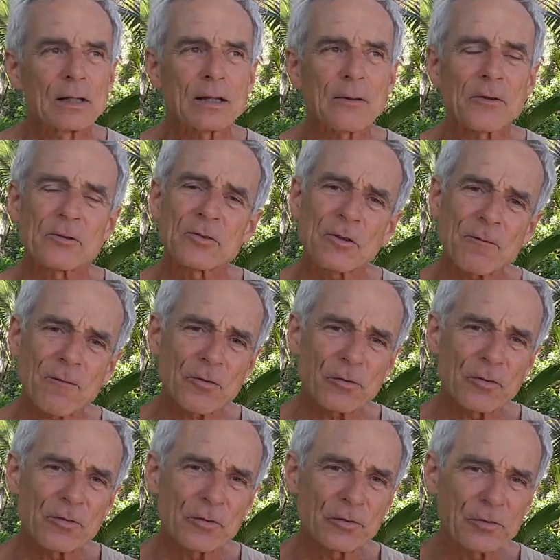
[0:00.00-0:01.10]
Now the
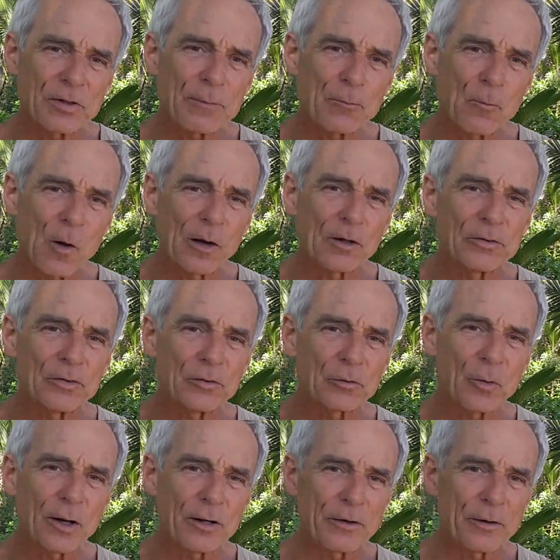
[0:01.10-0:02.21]
difference in the sleep quality is
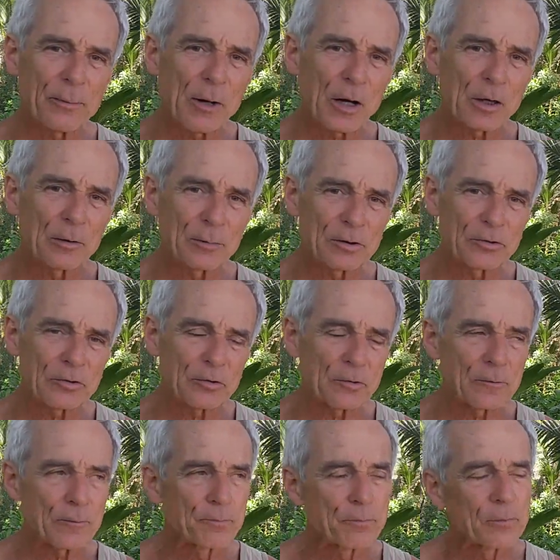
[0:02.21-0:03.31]
quite remarkable too.